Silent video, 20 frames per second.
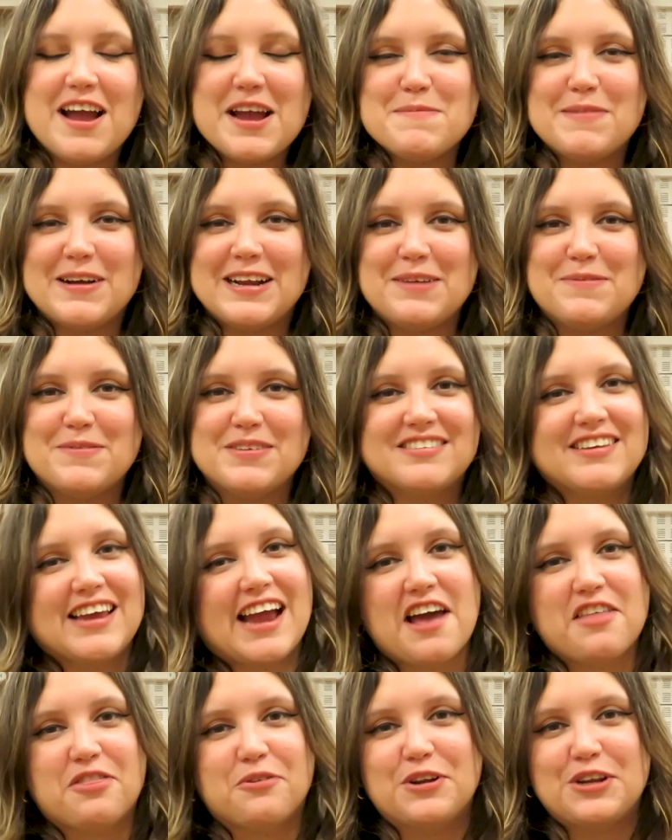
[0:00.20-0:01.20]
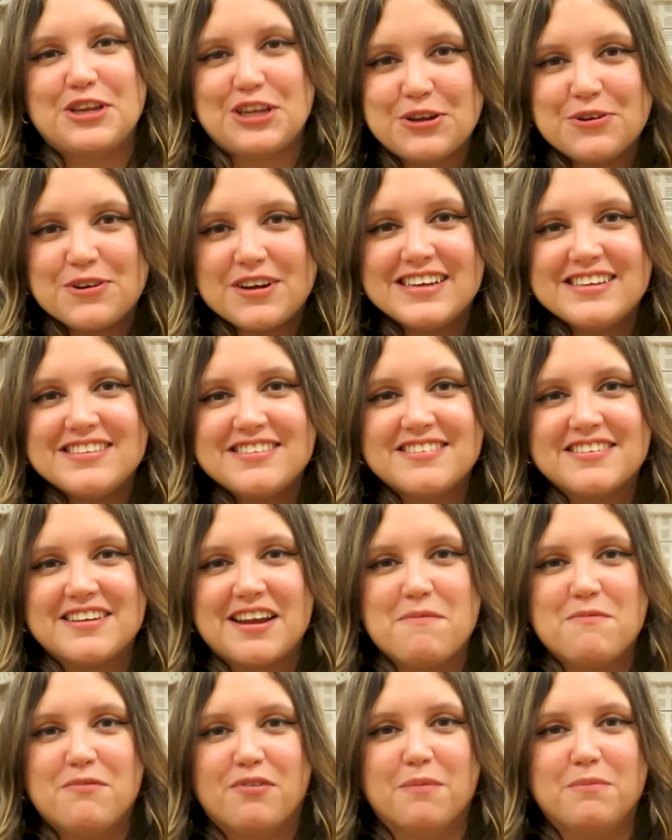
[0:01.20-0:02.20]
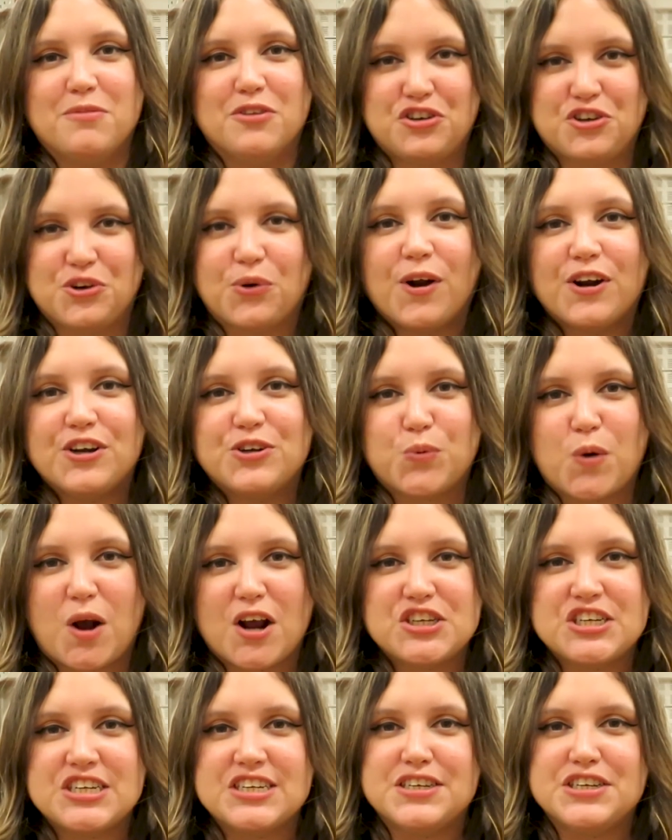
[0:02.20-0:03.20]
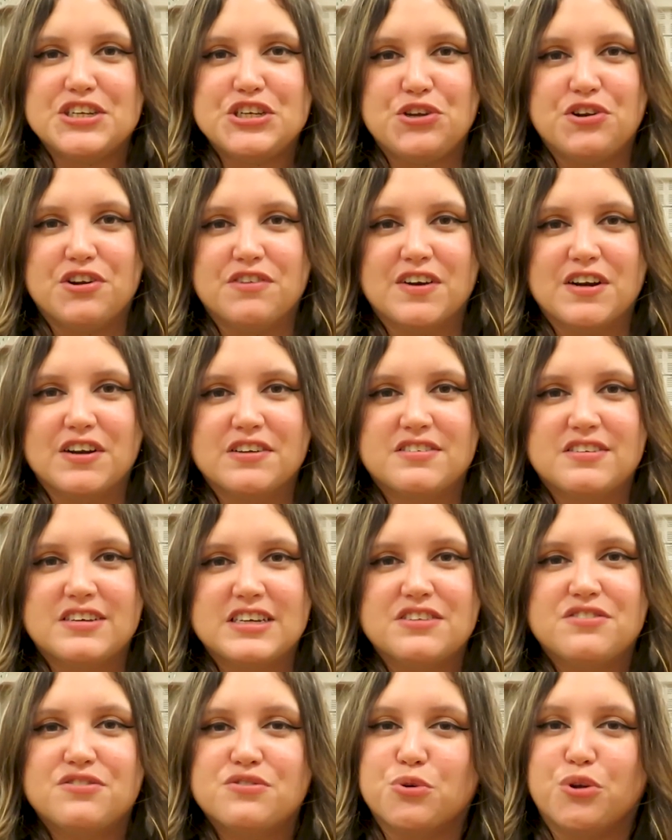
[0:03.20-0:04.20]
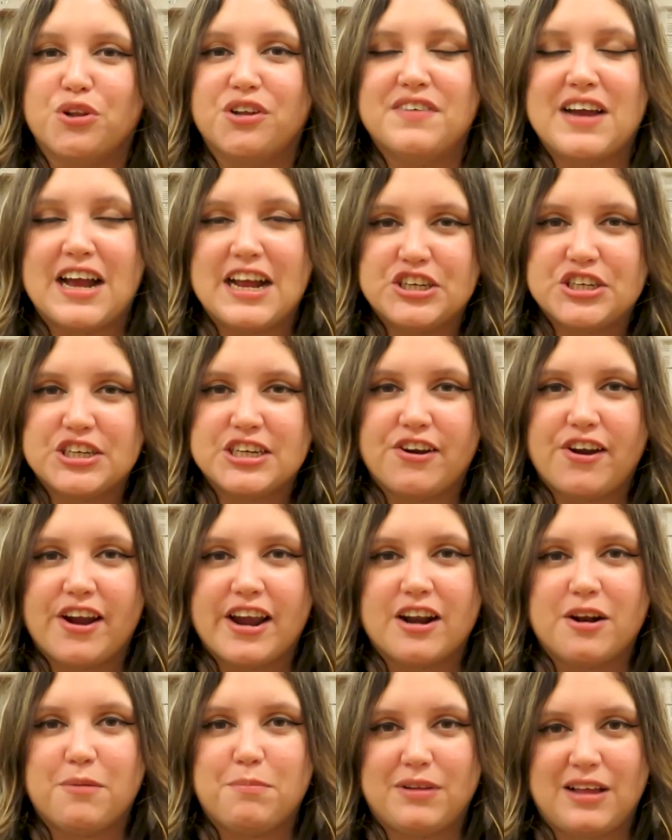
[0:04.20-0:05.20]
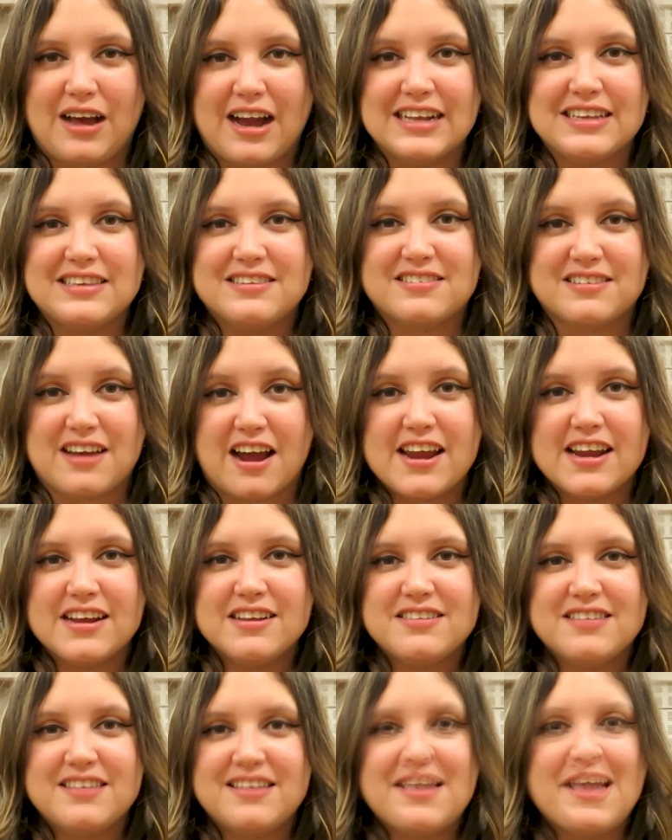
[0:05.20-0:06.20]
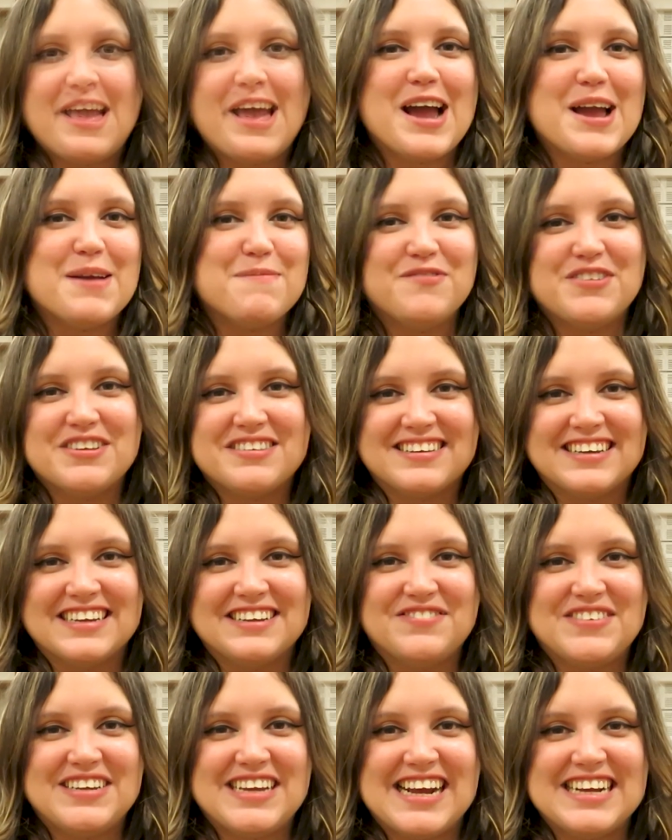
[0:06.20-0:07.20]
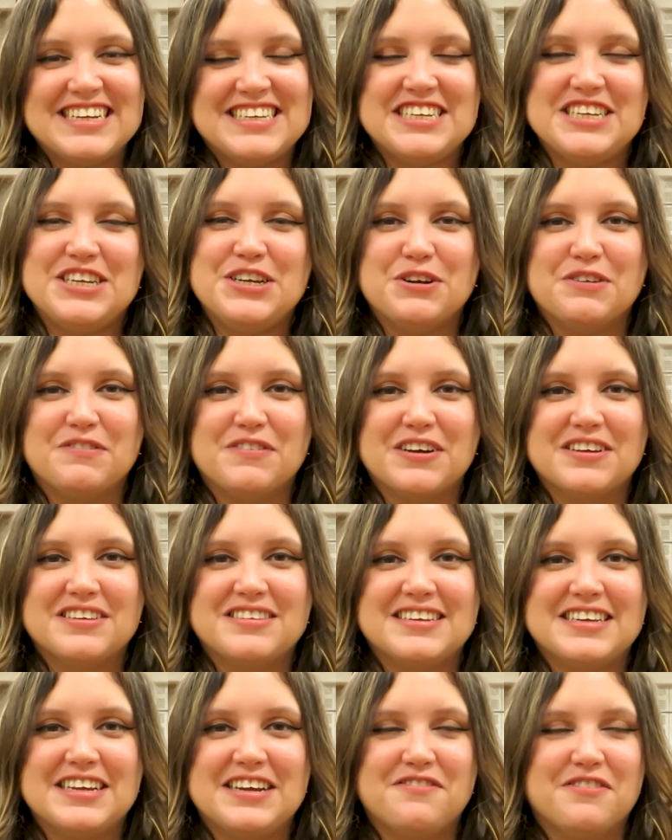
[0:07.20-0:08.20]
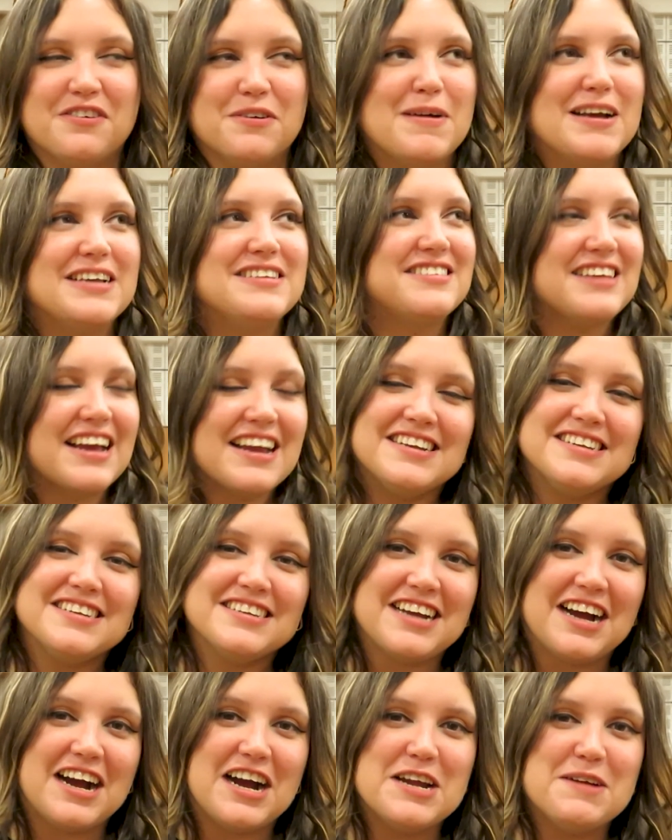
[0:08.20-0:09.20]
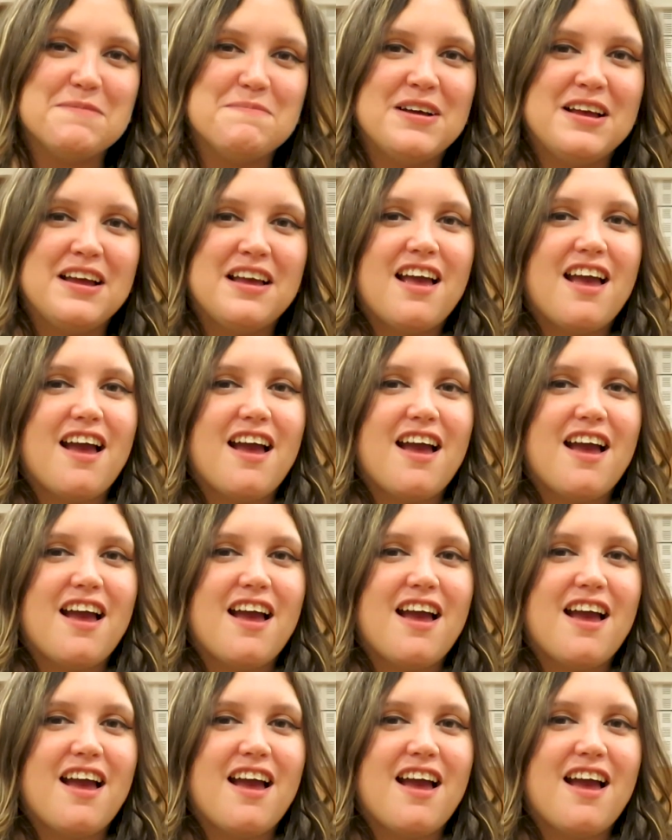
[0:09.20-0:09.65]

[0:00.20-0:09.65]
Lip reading: Hi, my name is Katherine Hugins, and I'm from the George Washington University School of Engineering and Applied Science. I'm visiting VIT University for my second time.